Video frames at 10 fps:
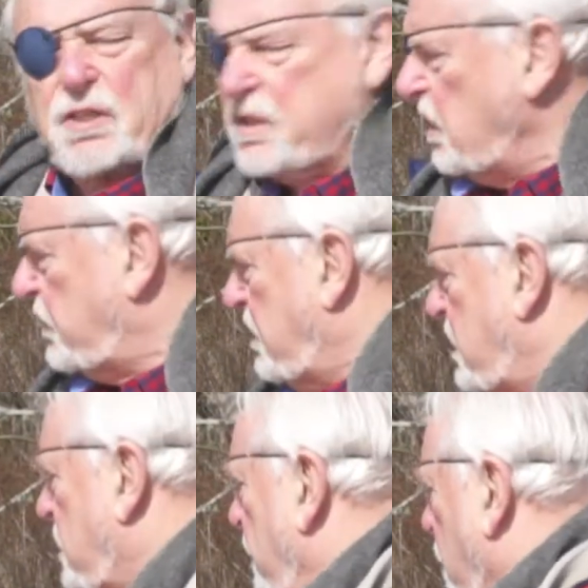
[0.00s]
it's not
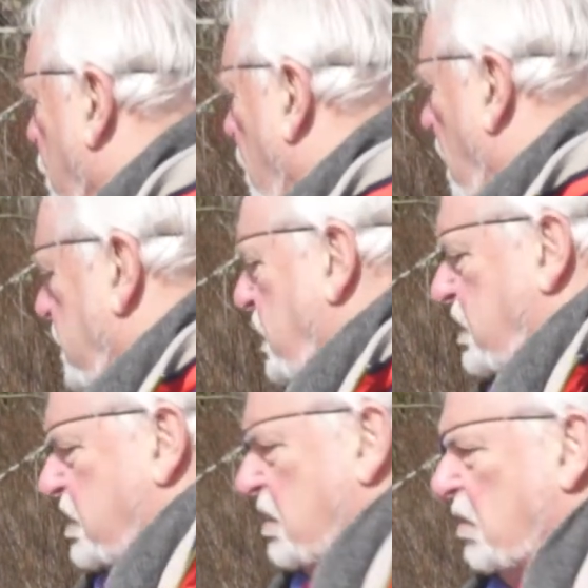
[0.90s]
the grasses